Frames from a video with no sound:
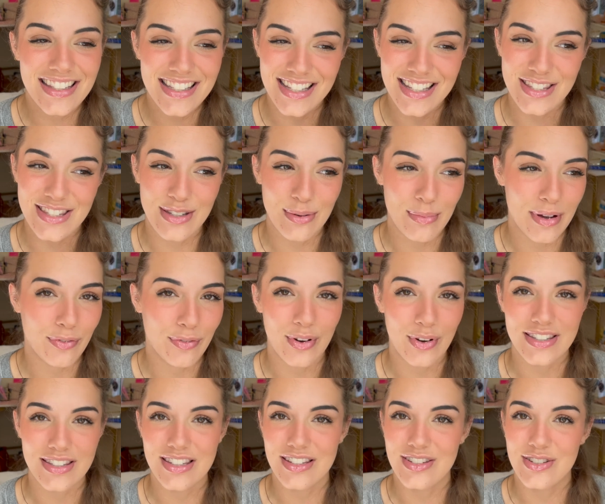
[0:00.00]
and so my
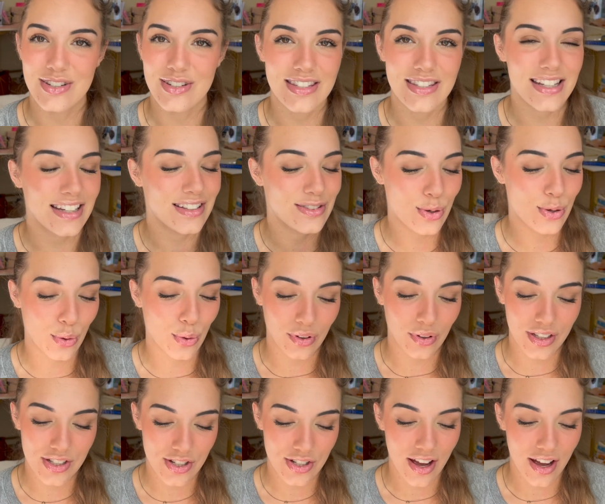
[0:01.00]
voice is just like
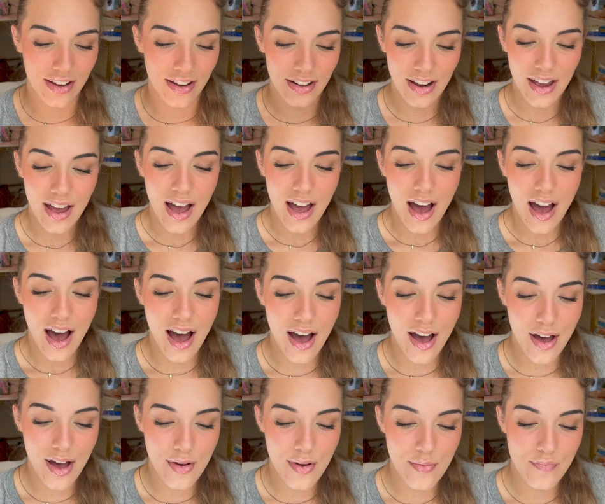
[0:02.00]
totally shot.
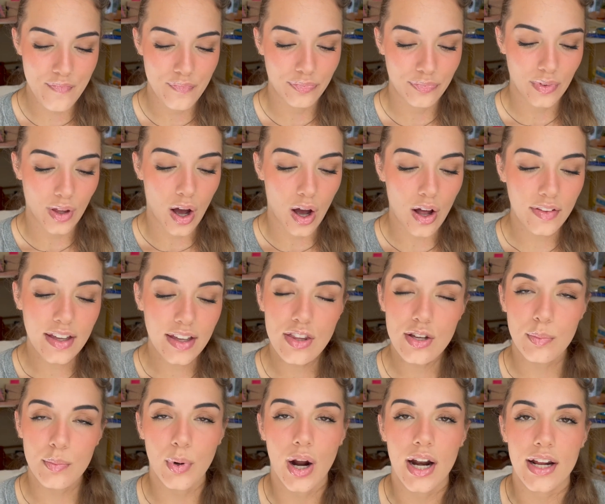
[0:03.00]
All the
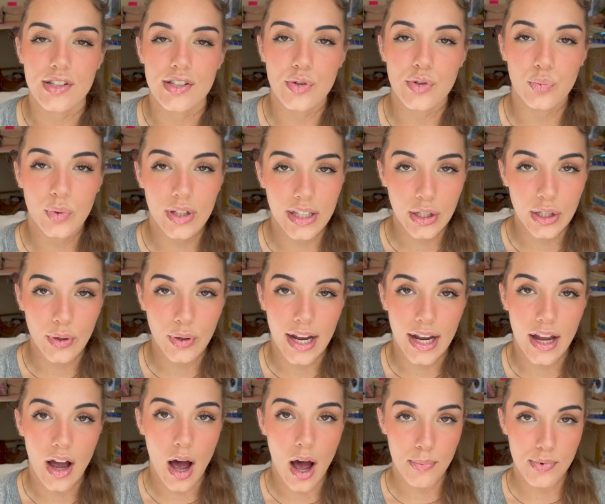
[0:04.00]
other products are really
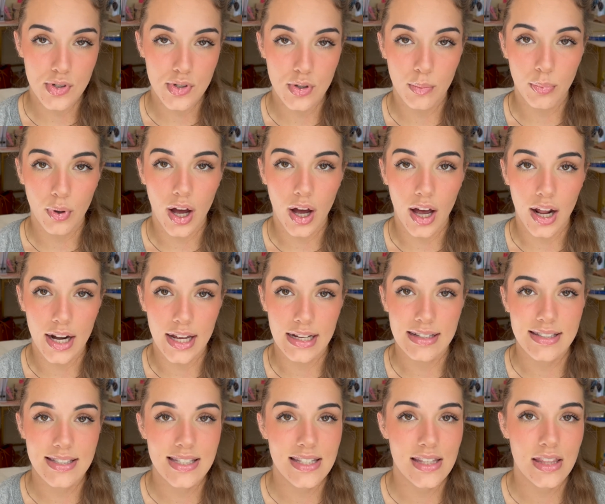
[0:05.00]
great optional
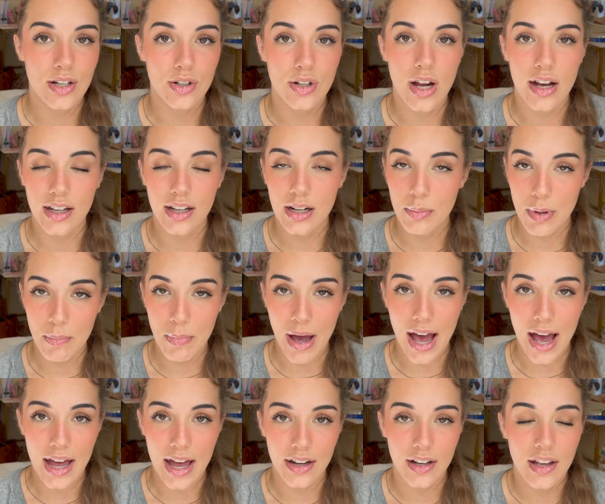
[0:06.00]
products. They're not going to be
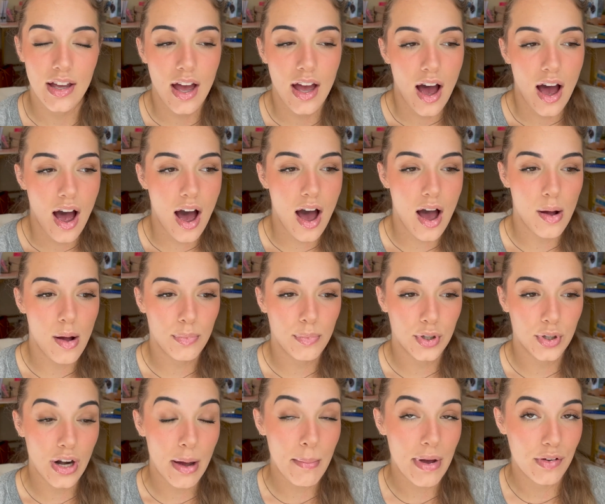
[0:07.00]
bad. They're
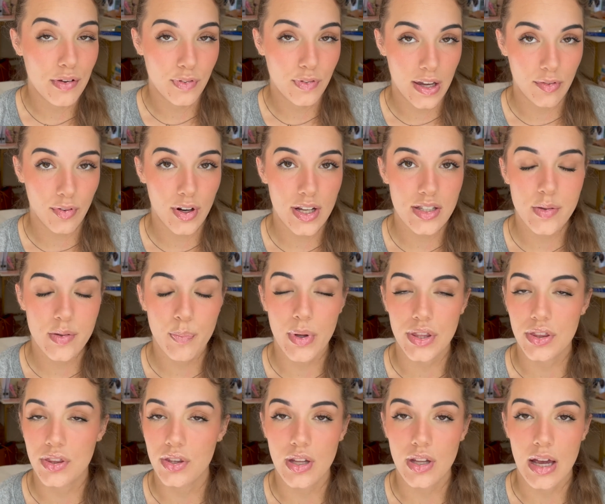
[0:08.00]
not my favorites,
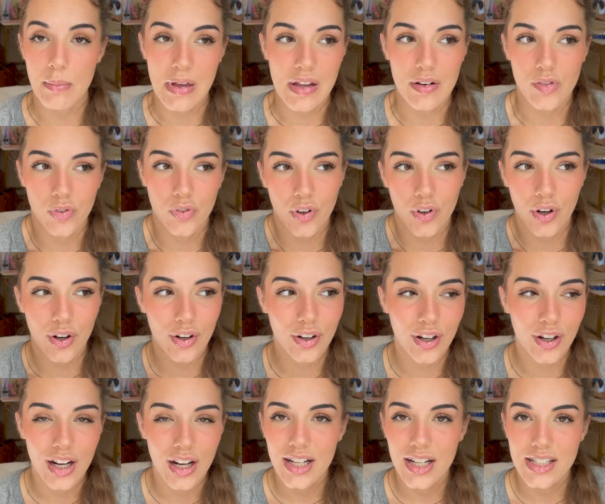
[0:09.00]
but I mean,
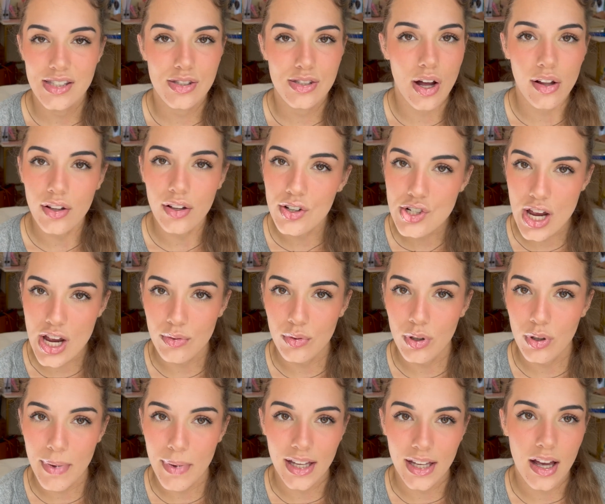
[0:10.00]
for Dollar General
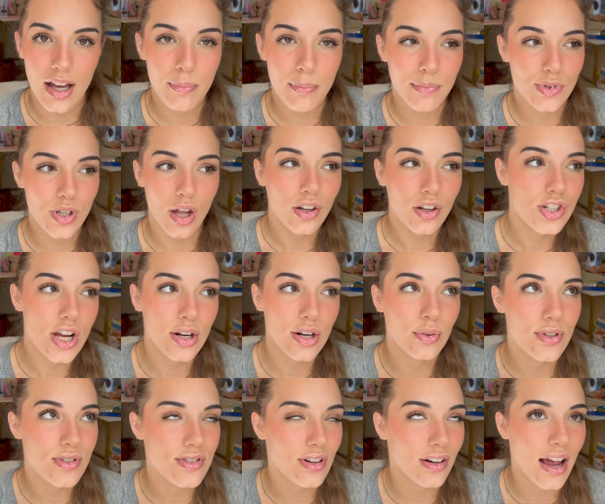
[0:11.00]
makeup, Dollar
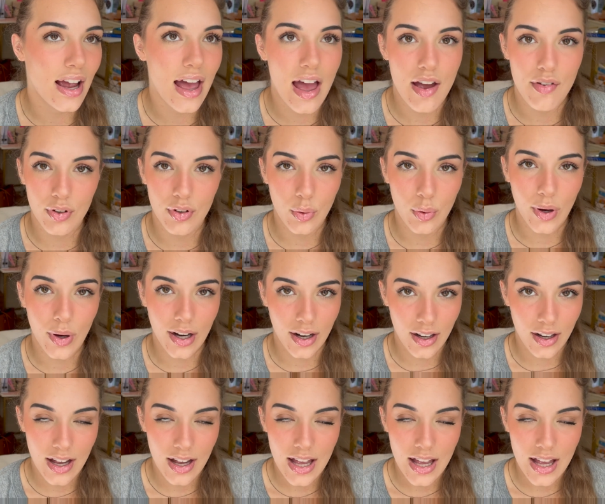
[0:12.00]
Generals are everywhere.